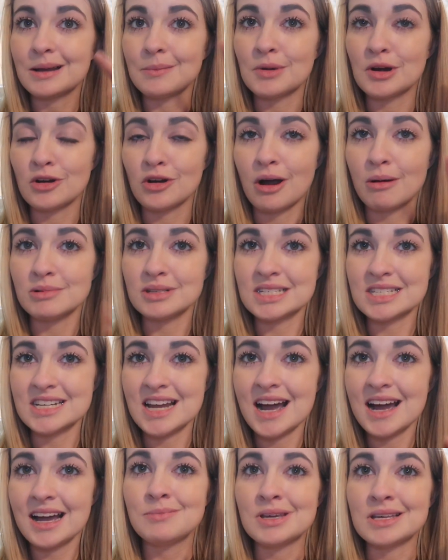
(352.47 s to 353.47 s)
I'm gonna grab a
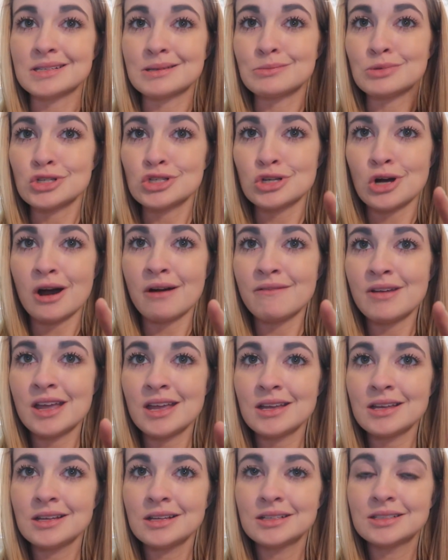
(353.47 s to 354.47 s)
snack because I'm
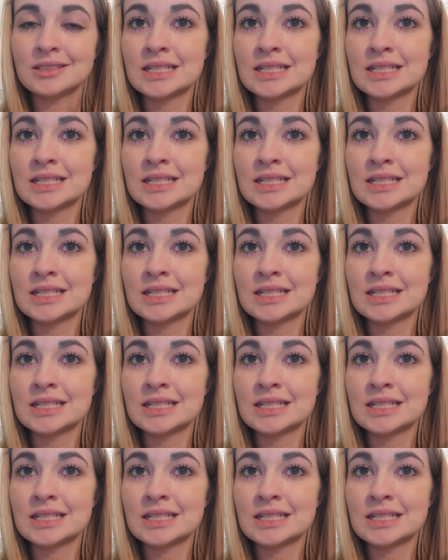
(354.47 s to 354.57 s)
starving,